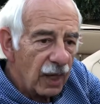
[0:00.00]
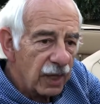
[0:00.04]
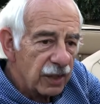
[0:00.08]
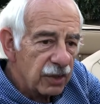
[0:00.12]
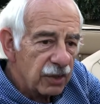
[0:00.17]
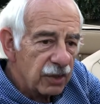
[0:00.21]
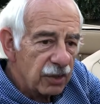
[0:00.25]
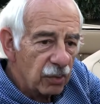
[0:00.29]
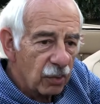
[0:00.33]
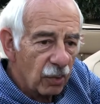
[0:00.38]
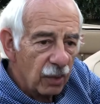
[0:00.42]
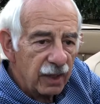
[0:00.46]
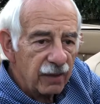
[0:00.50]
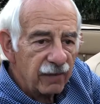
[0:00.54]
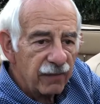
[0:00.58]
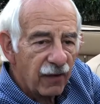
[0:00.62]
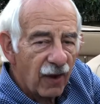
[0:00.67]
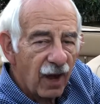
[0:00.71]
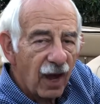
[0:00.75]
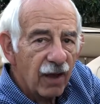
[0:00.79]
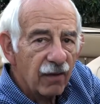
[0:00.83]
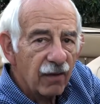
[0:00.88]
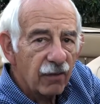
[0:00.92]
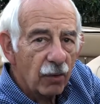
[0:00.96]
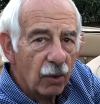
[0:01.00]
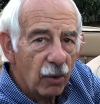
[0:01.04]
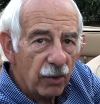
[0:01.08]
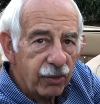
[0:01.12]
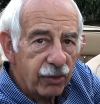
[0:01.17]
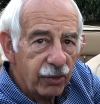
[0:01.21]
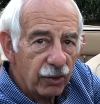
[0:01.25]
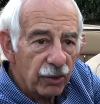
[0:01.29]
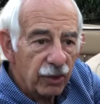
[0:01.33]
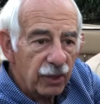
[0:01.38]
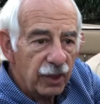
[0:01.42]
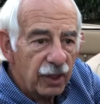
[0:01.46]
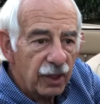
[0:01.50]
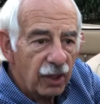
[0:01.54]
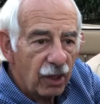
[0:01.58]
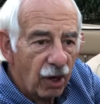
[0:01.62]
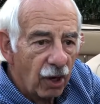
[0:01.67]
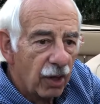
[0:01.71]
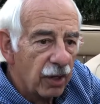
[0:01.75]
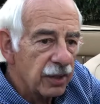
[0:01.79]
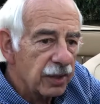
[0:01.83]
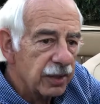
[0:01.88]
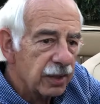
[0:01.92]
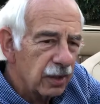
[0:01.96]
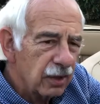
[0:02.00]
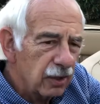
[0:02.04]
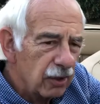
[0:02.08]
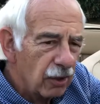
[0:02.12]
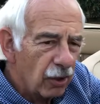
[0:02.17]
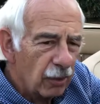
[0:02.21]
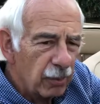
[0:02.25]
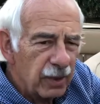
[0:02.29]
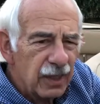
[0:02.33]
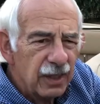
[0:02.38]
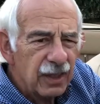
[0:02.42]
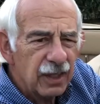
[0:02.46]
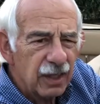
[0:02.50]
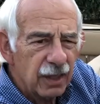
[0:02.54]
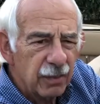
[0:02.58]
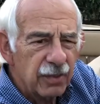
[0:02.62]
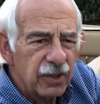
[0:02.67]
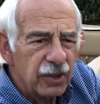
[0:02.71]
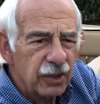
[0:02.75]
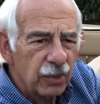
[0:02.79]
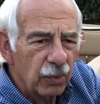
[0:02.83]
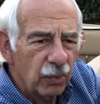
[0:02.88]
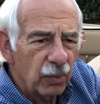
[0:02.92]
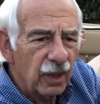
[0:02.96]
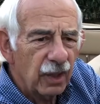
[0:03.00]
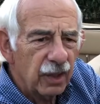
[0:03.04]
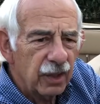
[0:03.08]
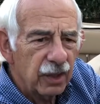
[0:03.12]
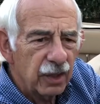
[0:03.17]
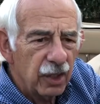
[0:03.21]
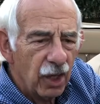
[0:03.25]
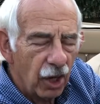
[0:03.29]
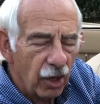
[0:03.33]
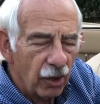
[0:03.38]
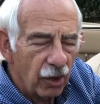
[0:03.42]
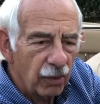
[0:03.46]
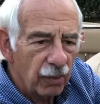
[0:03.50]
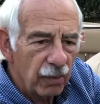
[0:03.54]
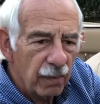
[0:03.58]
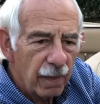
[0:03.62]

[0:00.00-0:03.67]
as 25 or 30 cars. Nobody seems to really know.